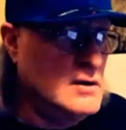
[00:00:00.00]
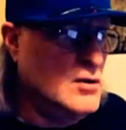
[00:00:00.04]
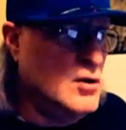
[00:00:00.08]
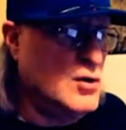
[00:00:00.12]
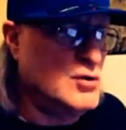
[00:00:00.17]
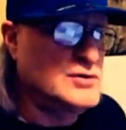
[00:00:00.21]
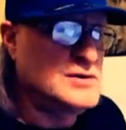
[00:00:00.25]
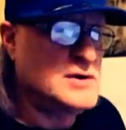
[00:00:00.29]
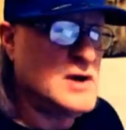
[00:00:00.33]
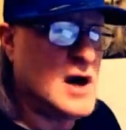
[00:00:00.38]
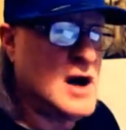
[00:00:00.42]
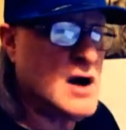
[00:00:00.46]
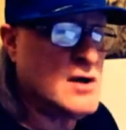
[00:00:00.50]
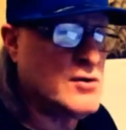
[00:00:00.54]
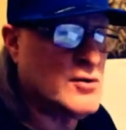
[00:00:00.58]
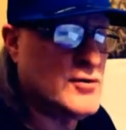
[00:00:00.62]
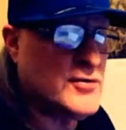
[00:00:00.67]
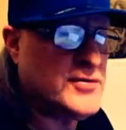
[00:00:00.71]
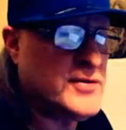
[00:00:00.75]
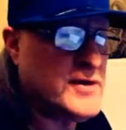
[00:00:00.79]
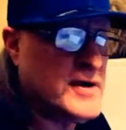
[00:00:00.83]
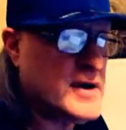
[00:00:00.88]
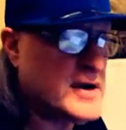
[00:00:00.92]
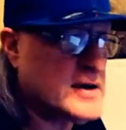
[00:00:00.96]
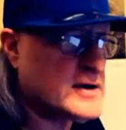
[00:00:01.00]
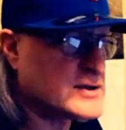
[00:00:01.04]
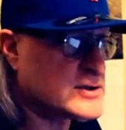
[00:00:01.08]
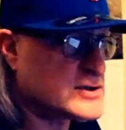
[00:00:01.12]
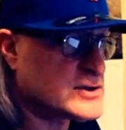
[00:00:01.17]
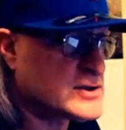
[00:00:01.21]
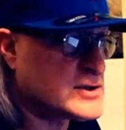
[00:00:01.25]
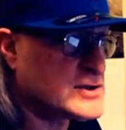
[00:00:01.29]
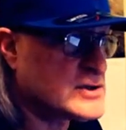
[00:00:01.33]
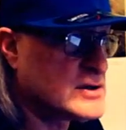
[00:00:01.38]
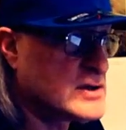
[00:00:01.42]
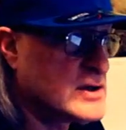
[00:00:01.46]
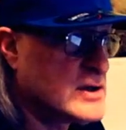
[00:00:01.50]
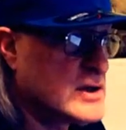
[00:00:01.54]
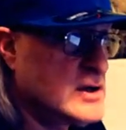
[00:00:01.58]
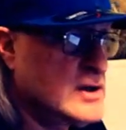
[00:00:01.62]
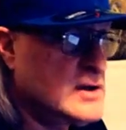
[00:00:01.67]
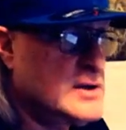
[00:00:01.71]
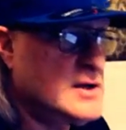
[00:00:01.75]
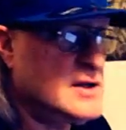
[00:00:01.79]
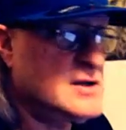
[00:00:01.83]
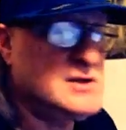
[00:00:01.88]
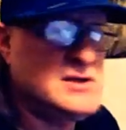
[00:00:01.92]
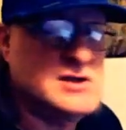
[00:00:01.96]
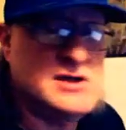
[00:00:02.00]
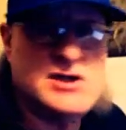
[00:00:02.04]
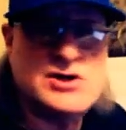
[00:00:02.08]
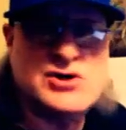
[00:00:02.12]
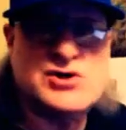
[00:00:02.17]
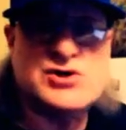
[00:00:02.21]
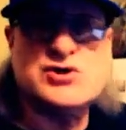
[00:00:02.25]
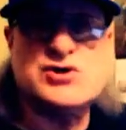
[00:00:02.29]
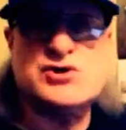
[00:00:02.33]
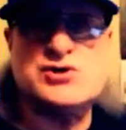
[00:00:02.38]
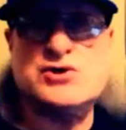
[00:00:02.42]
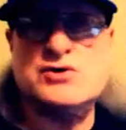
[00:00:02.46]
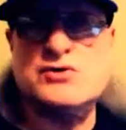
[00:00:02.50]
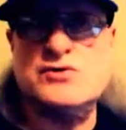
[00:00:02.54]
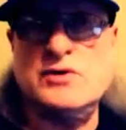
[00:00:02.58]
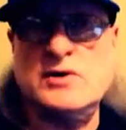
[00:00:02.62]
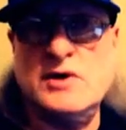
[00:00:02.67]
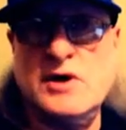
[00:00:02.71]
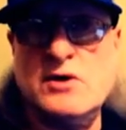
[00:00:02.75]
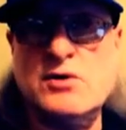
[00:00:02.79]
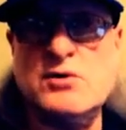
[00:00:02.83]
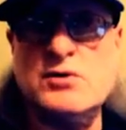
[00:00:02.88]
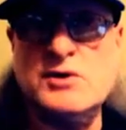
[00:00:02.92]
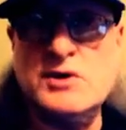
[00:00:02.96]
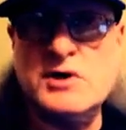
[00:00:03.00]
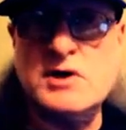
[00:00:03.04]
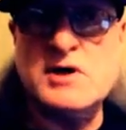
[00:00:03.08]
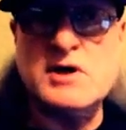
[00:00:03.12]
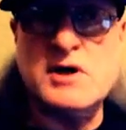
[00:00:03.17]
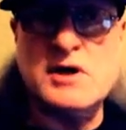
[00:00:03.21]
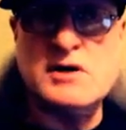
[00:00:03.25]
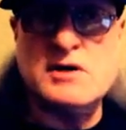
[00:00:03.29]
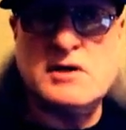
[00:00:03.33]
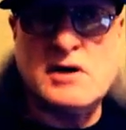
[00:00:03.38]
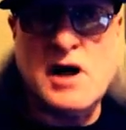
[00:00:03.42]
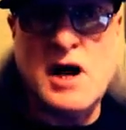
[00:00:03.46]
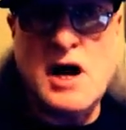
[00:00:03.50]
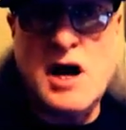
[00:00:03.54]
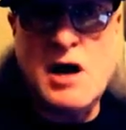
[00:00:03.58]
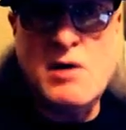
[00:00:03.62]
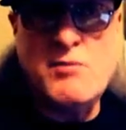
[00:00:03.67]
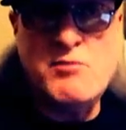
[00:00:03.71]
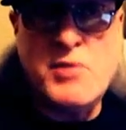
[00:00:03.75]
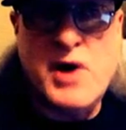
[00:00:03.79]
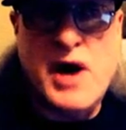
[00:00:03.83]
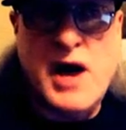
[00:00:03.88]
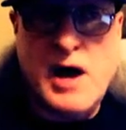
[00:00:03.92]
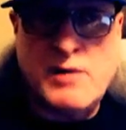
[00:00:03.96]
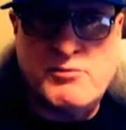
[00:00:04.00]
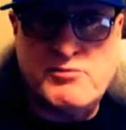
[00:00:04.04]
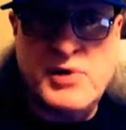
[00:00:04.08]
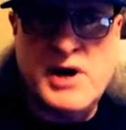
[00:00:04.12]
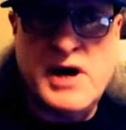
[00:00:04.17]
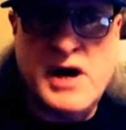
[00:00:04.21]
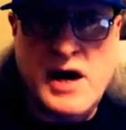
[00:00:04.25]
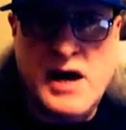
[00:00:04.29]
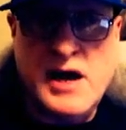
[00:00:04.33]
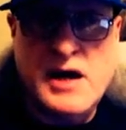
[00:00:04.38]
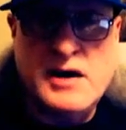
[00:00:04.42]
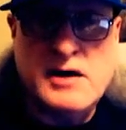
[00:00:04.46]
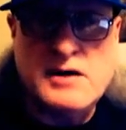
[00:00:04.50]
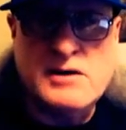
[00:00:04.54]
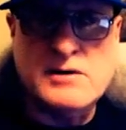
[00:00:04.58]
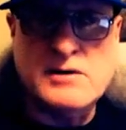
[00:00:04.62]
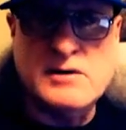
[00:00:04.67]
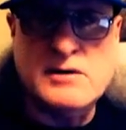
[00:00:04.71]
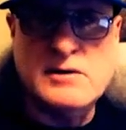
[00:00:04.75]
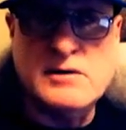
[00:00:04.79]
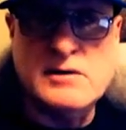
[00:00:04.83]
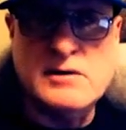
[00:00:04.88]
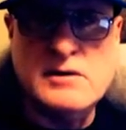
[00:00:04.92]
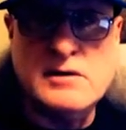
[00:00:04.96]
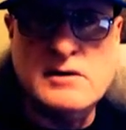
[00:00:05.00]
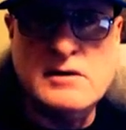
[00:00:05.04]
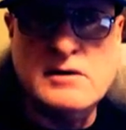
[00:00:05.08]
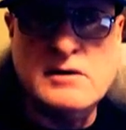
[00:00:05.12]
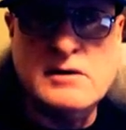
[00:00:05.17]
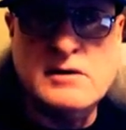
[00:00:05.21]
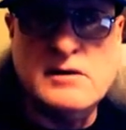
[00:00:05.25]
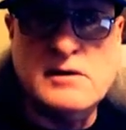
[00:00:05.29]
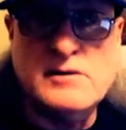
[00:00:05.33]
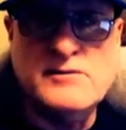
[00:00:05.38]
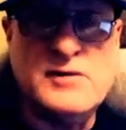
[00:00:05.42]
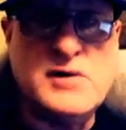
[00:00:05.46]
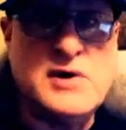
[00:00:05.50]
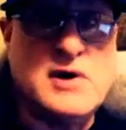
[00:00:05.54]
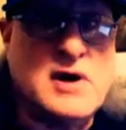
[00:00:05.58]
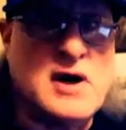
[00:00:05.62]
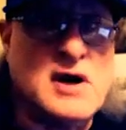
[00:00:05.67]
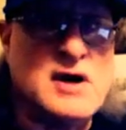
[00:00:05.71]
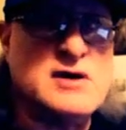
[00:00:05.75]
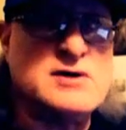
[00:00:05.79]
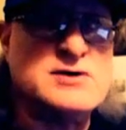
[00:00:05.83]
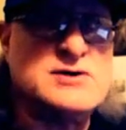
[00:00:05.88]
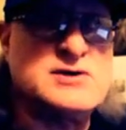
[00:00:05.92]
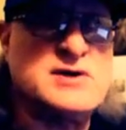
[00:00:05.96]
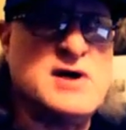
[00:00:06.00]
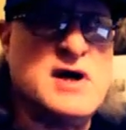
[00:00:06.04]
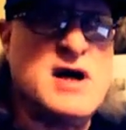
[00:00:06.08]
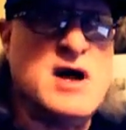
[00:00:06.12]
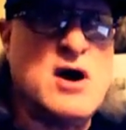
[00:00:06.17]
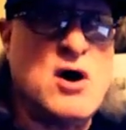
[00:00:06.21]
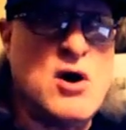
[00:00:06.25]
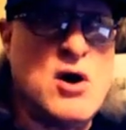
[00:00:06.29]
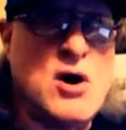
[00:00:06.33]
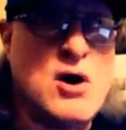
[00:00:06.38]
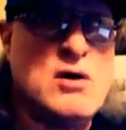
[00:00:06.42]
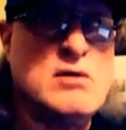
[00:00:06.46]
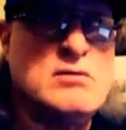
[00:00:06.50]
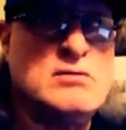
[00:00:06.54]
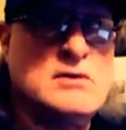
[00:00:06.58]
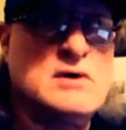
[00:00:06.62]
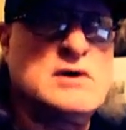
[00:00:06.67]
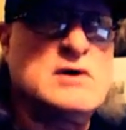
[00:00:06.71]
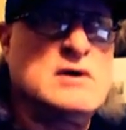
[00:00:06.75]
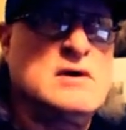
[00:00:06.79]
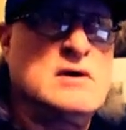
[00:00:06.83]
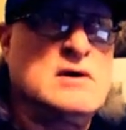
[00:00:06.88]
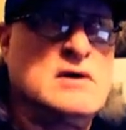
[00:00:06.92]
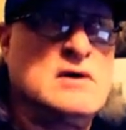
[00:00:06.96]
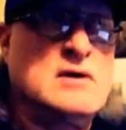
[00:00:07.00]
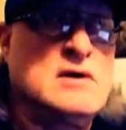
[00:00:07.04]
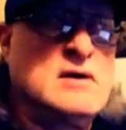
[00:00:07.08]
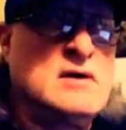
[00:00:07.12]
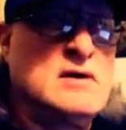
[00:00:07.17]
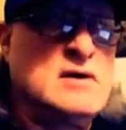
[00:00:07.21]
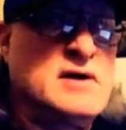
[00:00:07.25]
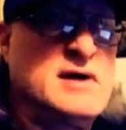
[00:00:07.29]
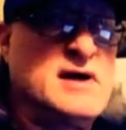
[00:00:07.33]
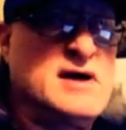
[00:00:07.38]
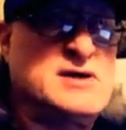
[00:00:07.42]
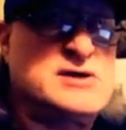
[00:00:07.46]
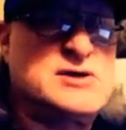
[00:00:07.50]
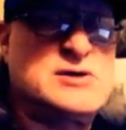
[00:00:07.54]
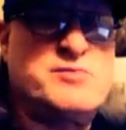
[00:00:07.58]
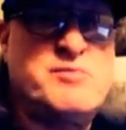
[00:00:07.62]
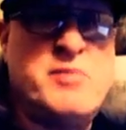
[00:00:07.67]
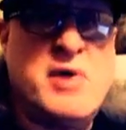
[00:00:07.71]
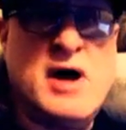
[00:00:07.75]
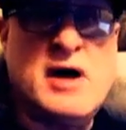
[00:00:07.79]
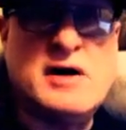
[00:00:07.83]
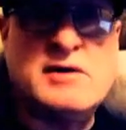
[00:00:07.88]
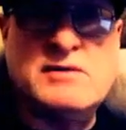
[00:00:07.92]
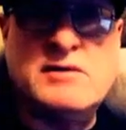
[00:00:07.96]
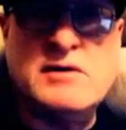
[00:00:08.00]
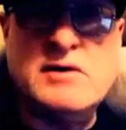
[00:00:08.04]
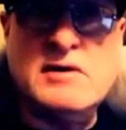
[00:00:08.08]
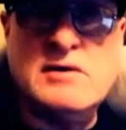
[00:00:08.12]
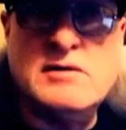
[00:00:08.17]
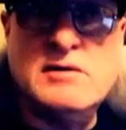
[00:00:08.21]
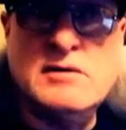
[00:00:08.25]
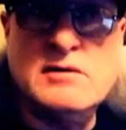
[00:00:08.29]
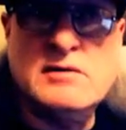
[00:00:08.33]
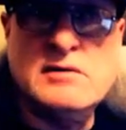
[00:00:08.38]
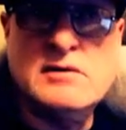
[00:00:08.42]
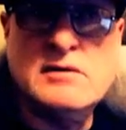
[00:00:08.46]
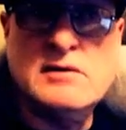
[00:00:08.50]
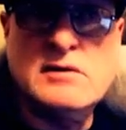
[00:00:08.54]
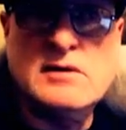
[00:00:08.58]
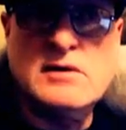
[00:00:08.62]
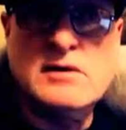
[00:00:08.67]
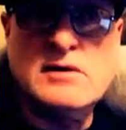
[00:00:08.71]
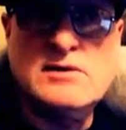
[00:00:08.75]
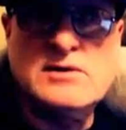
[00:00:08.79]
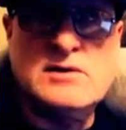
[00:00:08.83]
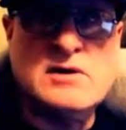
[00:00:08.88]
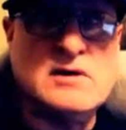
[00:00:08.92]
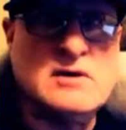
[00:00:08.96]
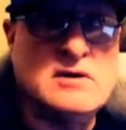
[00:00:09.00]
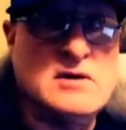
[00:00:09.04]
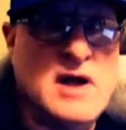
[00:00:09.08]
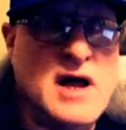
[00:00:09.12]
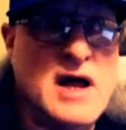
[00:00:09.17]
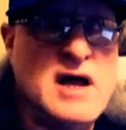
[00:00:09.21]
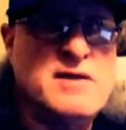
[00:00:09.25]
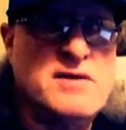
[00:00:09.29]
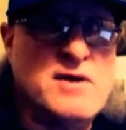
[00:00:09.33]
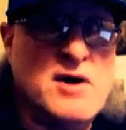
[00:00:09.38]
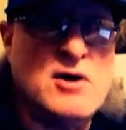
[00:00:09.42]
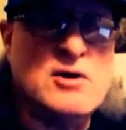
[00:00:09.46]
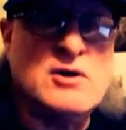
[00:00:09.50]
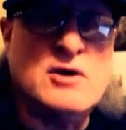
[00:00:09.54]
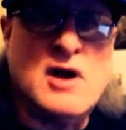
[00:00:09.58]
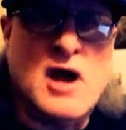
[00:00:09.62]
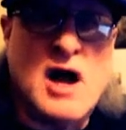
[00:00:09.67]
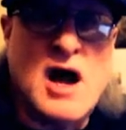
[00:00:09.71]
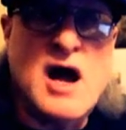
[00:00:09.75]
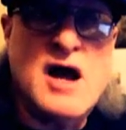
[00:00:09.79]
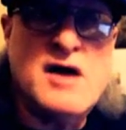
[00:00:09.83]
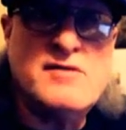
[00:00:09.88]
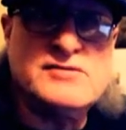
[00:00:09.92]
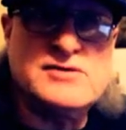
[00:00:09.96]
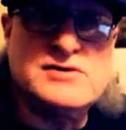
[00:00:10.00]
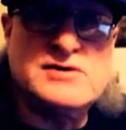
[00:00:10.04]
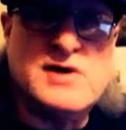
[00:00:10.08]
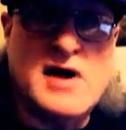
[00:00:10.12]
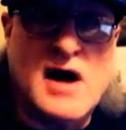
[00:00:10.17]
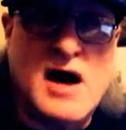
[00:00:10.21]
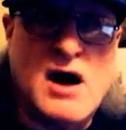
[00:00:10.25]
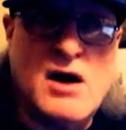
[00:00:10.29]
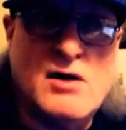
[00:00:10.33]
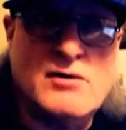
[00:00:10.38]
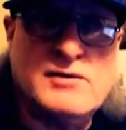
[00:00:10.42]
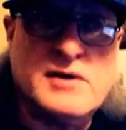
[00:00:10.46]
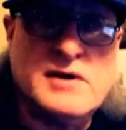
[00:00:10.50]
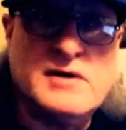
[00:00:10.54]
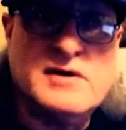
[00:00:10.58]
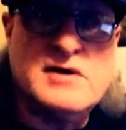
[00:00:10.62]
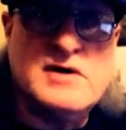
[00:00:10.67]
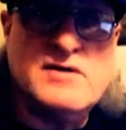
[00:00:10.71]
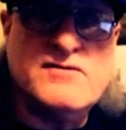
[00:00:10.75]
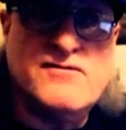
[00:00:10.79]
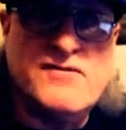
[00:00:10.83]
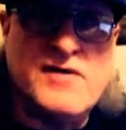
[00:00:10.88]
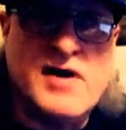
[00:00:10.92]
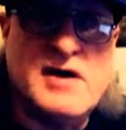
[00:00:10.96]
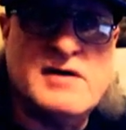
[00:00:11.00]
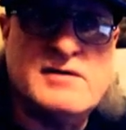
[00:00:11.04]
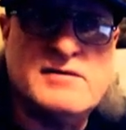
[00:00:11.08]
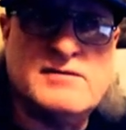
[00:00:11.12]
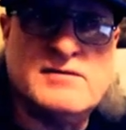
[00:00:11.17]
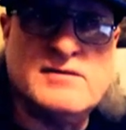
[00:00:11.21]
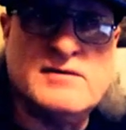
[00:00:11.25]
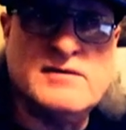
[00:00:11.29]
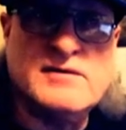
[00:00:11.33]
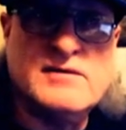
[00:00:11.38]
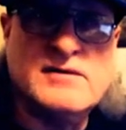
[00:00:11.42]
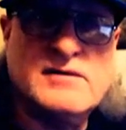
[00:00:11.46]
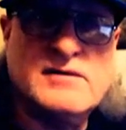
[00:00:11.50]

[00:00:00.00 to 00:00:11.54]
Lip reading: O'Donnell thinks that teachers should literally get combat pay because they are expected to lay their lives down in the event